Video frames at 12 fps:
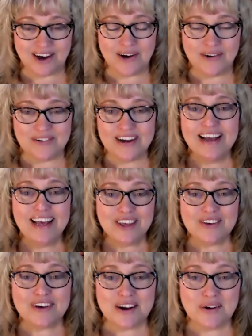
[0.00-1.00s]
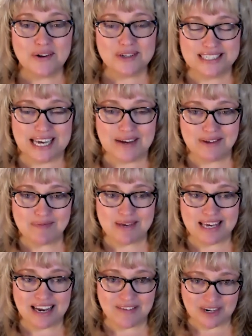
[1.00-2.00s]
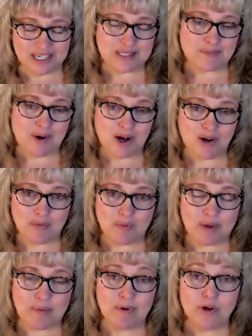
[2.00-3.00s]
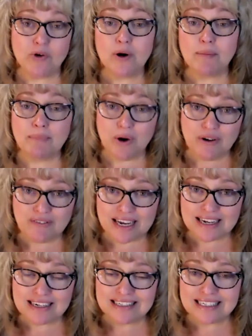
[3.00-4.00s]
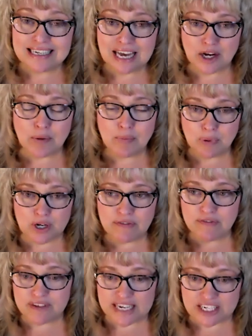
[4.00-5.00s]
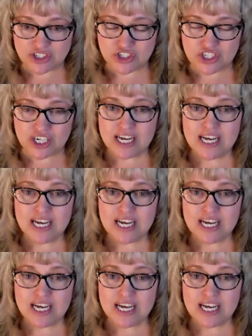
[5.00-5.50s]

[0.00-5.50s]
so you get a whole day with me and a very small group of people who are motivated to get your book finished